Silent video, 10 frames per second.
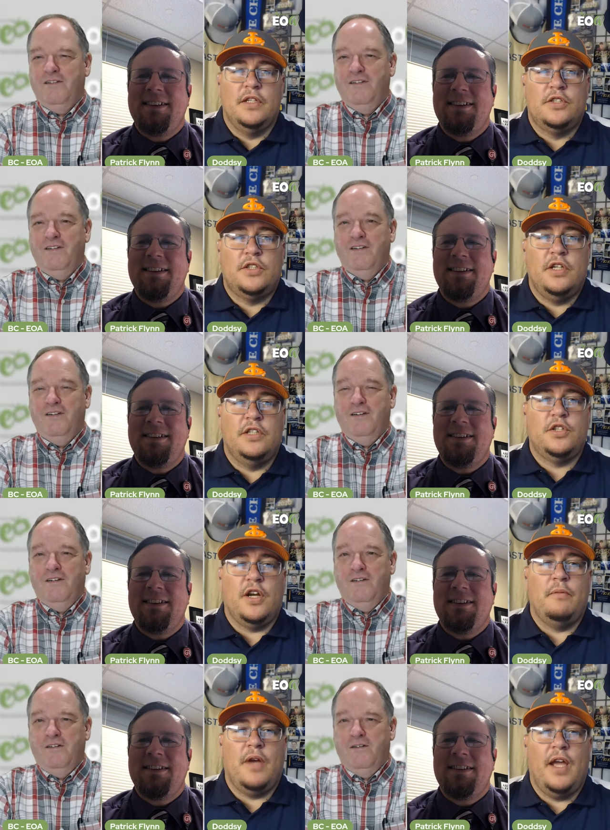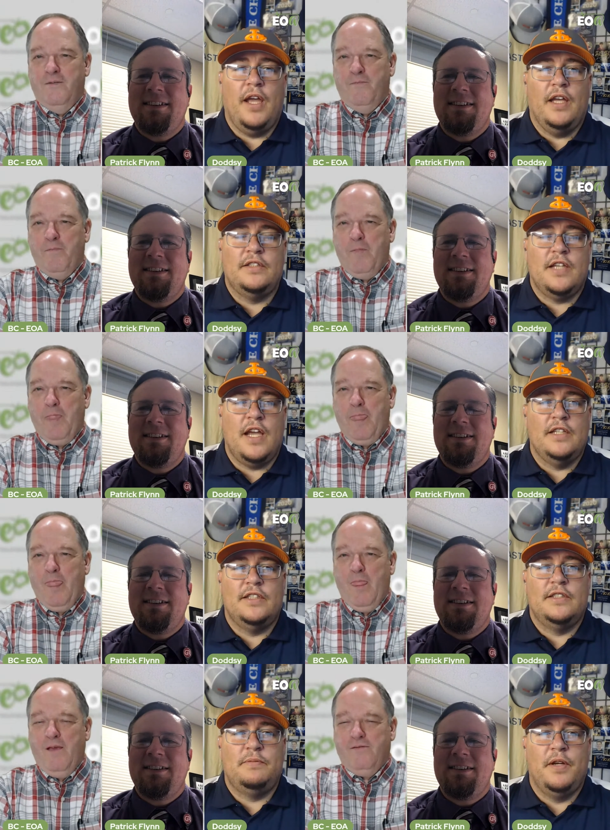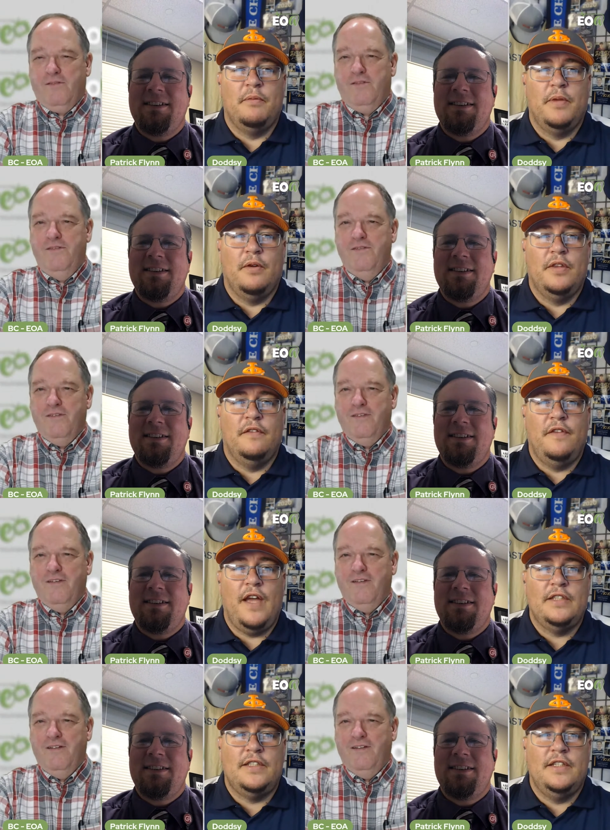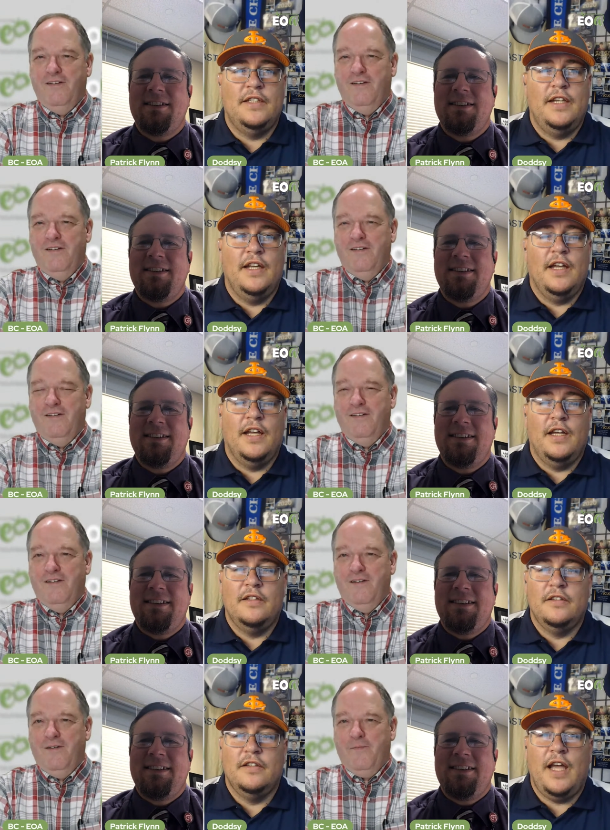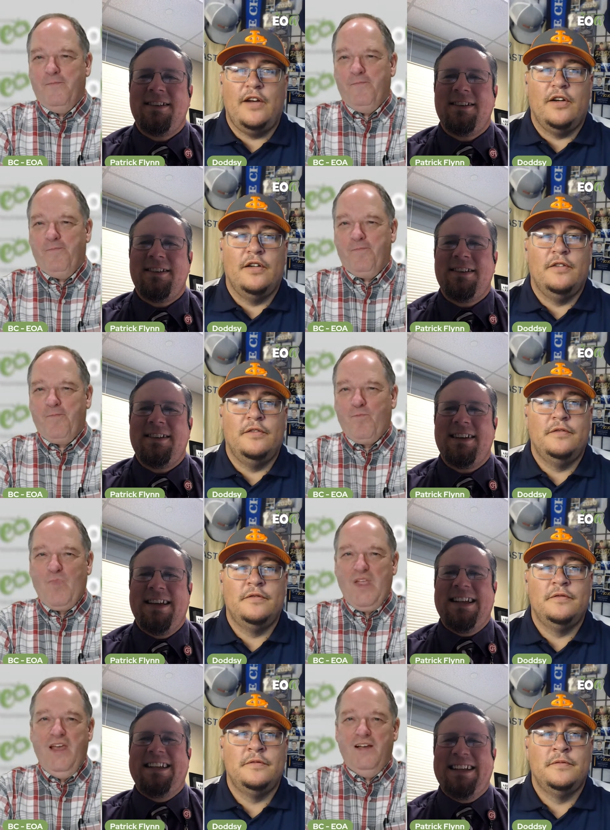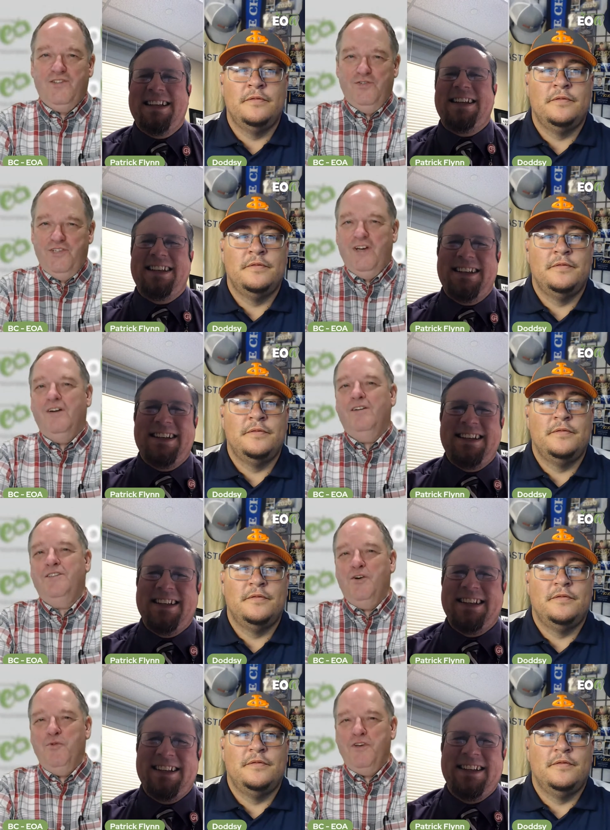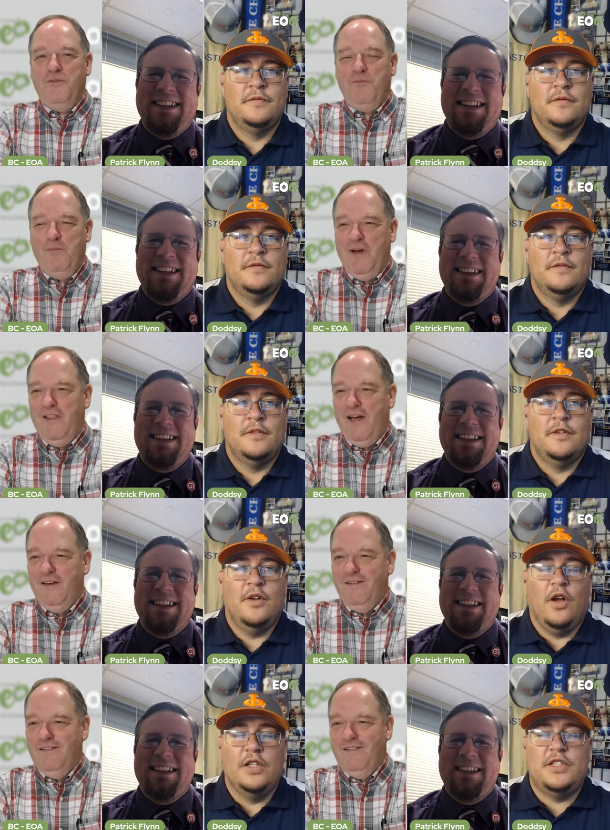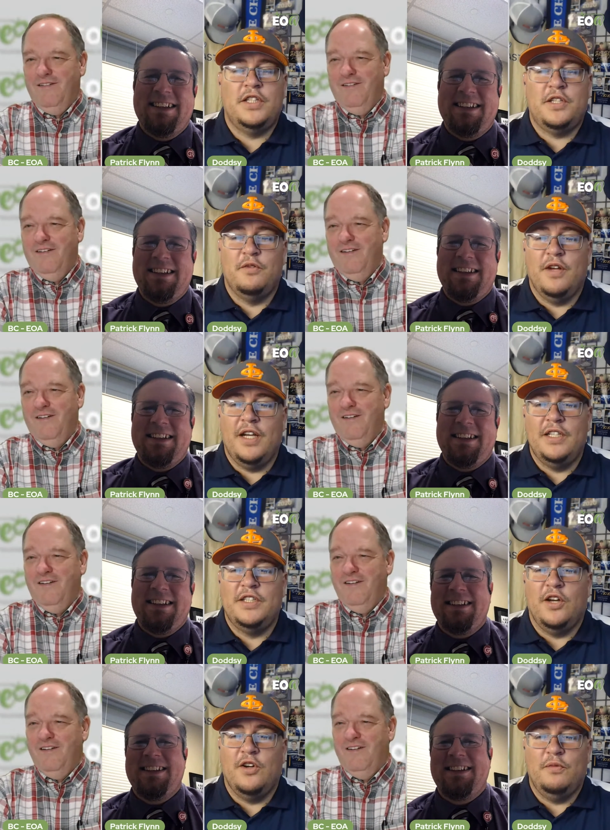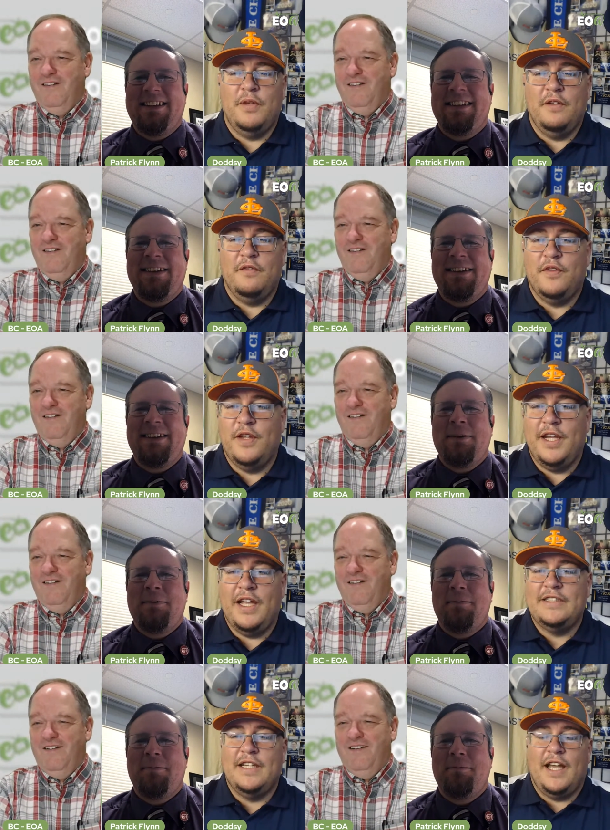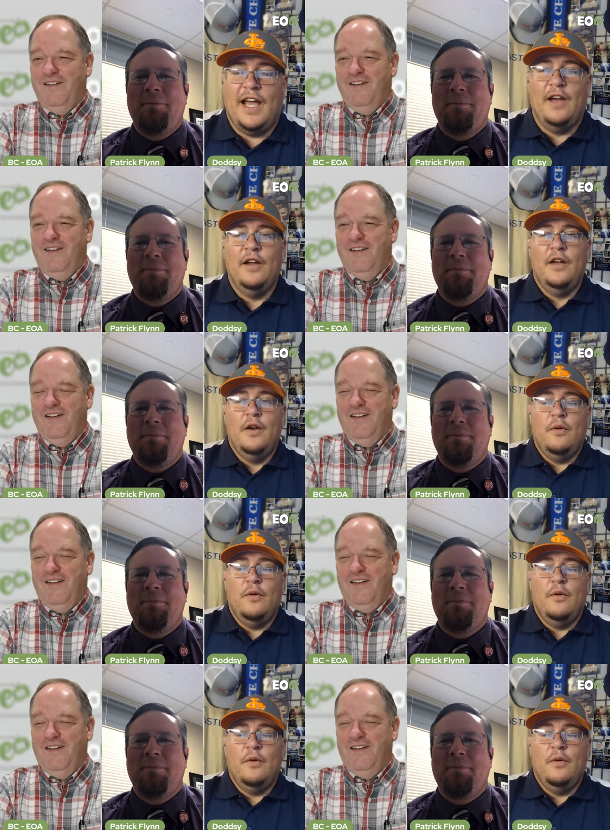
Speaker 1: to to try my uh, science experiment with the vest and the
Speaker 2: uh, ladder. Yeah. So tell tell what you mean by that.
Speaker 1: Oh, it's just a running joke with me and Flinny. I said I